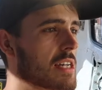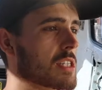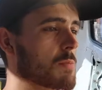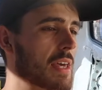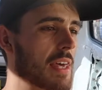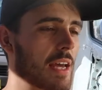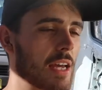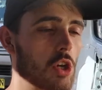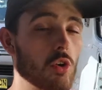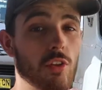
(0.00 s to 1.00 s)
speaking
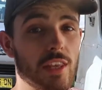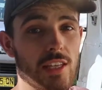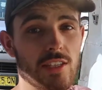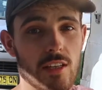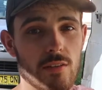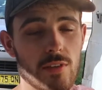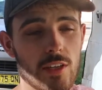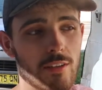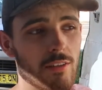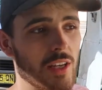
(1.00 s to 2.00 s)
and you're on the inside of the
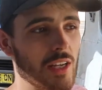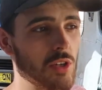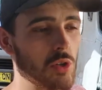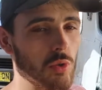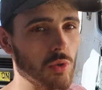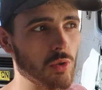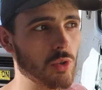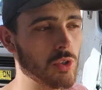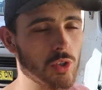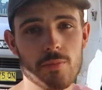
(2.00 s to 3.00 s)
vehicle then you
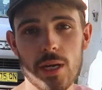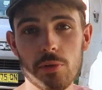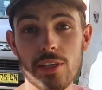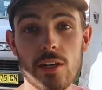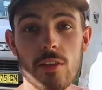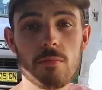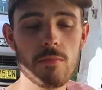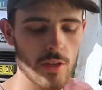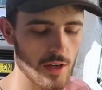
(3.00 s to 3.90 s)
shouldn't be able to hear them.